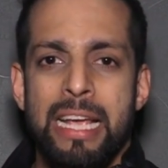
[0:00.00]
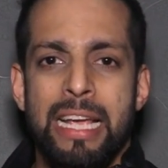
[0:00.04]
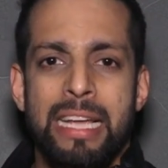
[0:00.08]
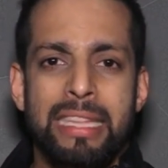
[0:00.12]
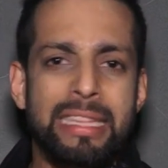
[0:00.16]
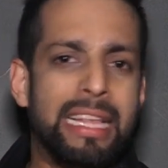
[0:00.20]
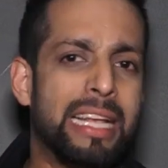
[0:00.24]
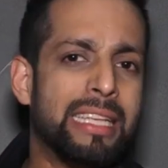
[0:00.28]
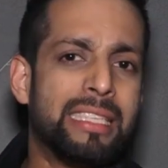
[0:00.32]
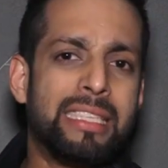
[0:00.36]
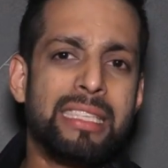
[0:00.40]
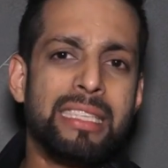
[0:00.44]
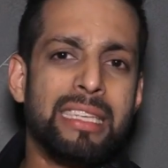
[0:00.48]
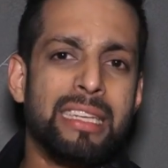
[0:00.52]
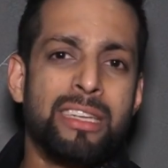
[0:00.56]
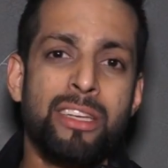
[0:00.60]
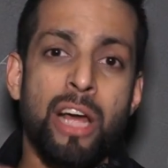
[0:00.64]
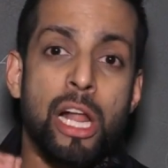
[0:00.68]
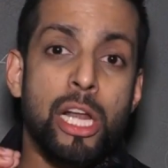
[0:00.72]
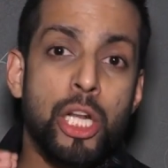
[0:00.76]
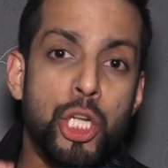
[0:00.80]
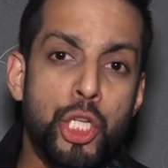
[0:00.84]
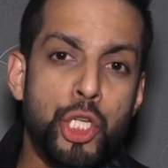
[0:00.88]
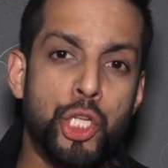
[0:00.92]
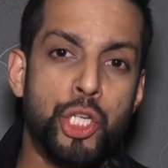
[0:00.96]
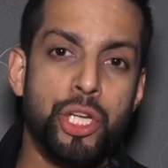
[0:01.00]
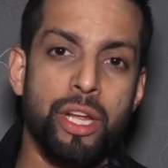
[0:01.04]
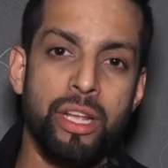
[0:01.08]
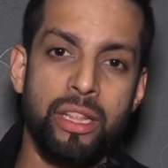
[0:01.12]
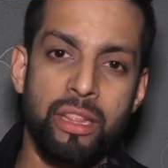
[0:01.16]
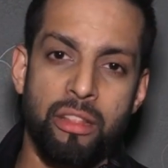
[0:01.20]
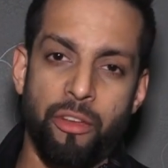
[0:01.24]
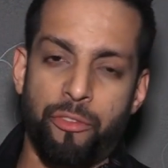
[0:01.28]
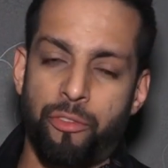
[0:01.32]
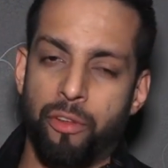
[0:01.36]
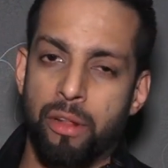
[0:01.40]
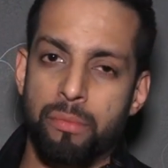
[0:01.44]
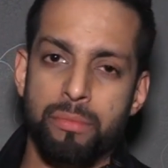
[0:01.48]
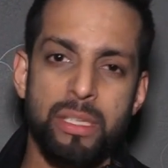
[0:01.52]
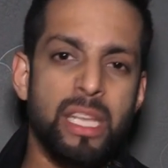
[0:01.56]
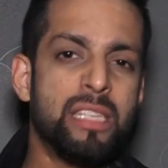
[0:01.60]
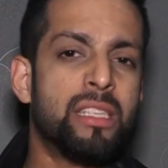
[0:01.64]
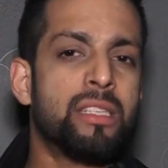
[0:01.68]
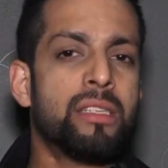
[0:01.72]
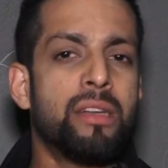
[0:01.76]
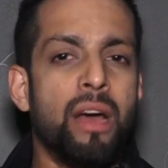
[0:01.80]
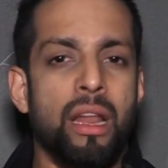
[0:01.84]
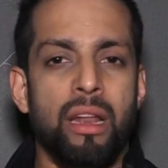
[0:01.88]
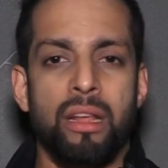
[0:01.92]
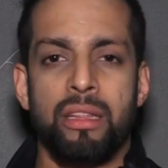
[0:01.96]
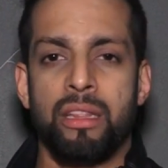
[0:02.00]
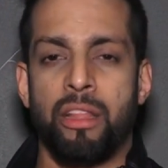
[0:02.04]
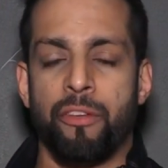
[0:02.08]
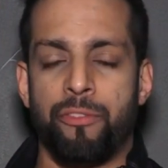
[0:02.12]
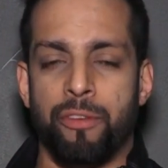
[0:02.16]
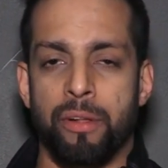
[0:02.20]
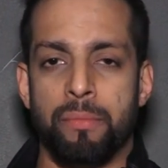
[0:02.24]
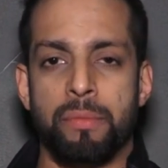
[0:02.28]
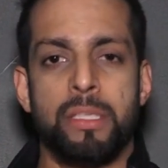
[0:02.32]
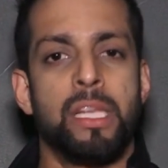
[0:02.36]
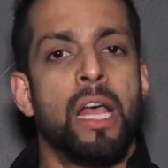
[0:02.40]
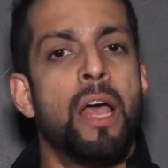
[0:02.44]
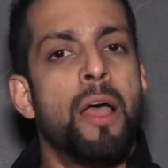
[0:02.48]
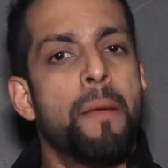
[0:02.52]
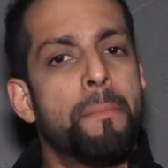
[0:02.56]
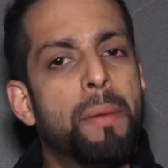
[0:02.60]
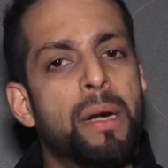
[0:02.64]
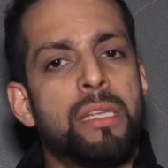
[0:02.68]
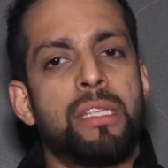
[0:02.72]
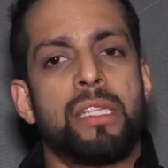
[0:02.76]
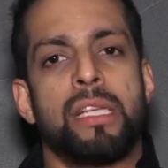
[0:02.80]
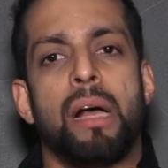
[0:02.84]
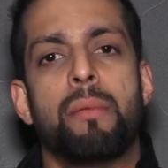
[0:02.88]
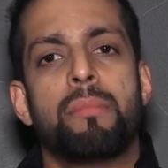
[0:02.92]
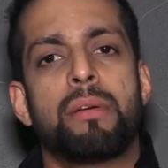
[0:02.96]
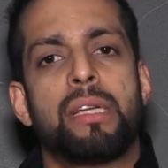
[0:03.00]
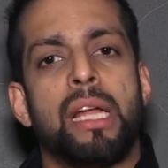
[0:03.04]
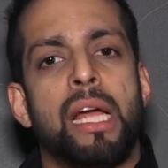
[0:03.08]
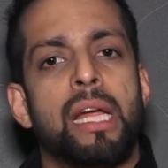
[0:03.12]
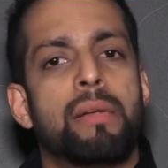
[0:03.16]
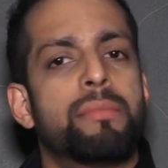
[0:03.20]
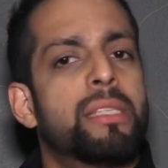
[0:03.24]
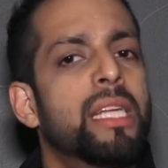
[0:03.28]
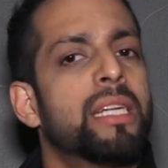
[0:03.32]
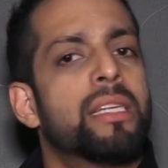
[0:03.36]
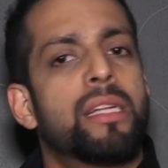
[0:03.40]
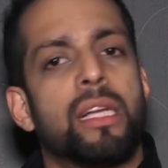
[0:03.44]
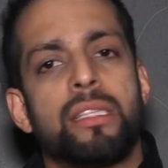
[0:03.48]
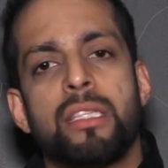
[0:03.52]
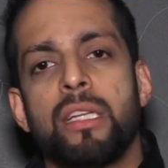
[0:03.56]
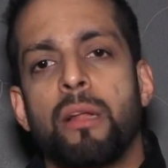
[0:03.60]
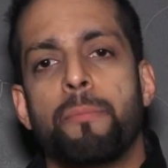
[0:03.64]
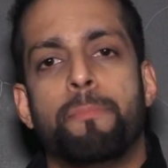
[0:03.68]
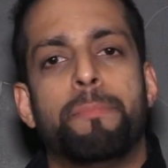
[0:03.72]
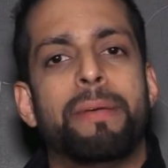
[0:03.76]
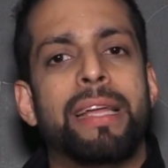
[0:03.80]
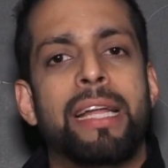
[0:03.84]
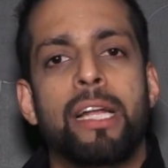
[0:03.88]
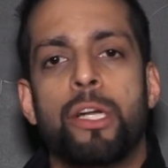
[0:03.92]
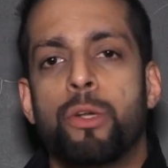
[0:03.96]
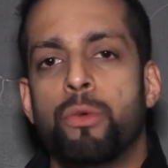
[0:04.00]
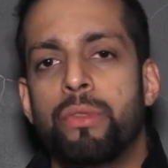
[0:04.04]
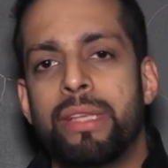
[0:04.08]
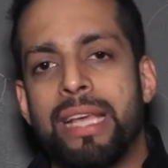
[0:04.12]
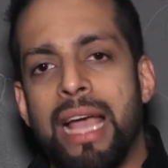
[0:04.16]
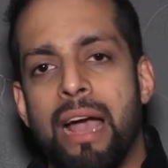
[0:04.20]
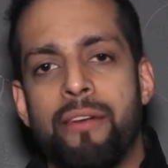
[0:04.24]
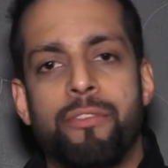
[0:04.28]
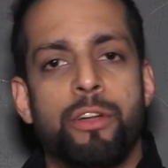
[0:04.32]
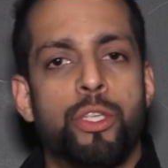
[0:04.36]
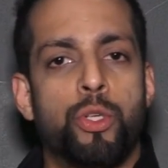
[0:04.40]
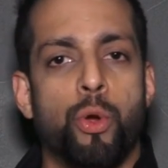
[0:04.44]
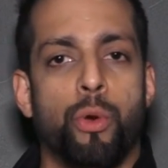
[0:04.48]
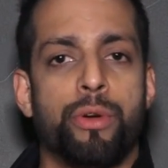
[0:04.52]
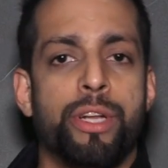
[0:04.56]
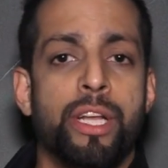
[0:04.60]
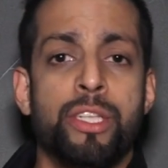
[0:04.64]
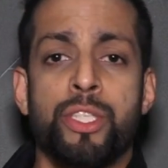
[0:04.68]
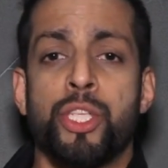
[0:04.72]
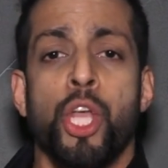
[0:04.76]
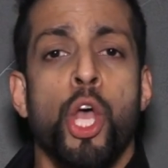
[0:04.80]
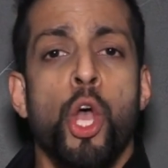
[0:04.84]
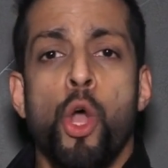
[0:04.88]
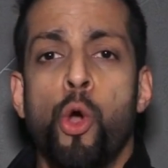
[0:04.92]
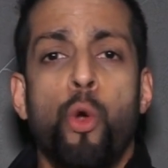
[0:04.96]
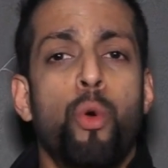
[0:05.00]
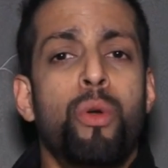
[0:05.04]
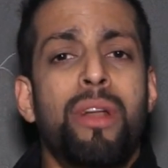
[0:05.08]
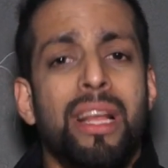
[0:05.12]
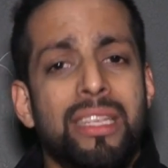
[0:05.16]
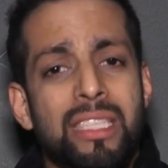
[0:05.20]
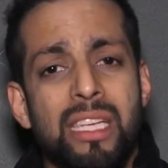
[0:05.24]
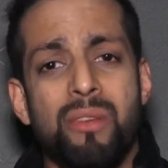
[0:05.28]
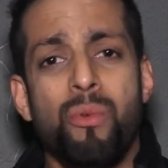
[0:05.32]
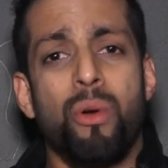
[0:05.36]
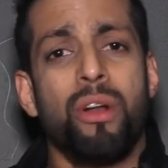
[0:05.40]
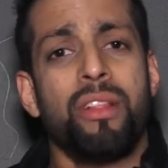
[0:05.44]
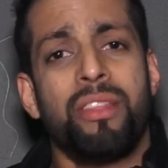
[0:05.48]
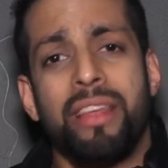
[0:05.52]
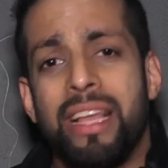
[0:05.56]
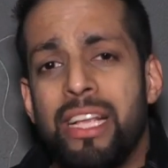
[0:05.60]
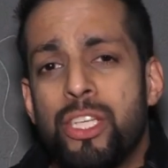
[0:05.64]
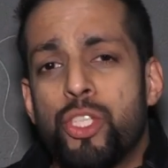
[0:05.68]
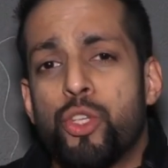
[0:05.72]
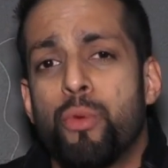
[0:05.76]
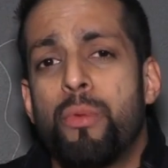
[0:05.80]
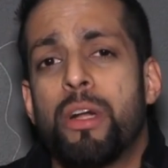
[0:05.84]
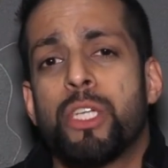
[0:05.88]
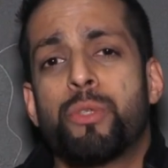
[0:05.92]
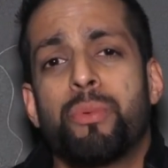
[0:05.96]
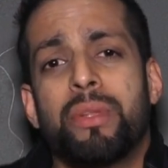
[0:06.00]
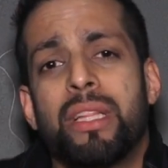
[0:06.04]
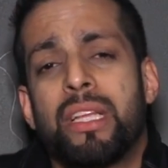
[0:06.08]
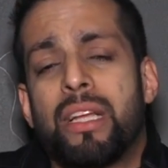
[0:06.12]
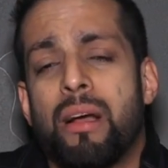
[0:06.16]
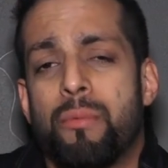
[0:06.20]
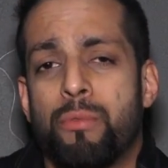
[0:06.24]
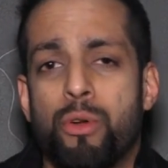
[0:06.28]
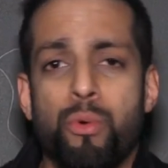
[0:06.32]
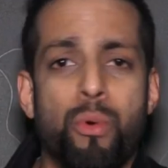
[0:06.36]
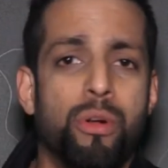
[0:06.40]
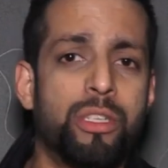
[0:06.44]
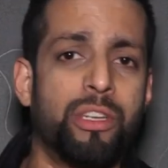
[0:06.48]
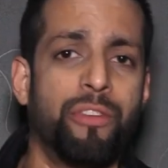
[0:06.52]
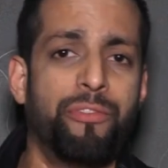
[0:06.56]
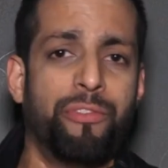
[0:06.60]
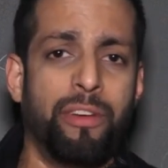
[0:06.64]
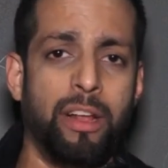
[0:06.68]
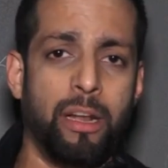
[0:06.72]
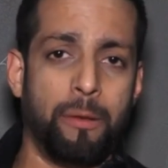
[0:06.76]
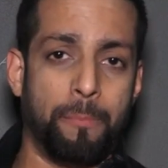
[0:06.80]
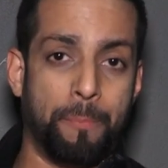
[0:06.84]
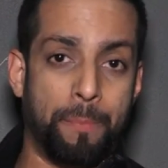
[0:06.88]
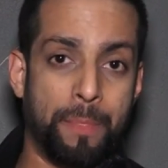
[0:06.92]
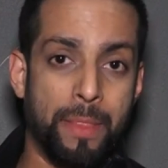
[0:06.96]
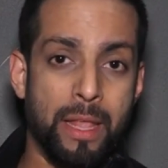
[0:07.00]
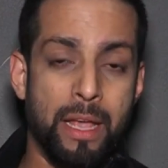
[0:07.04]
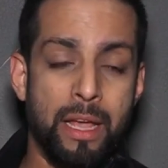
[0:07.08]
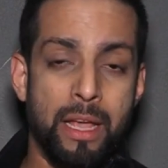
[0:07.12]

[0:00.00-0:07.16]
There's culture in the films. There's color in the films. But sometimes it doesn't appeal to the average audience who doesn't want to think so much when they come to watch a film.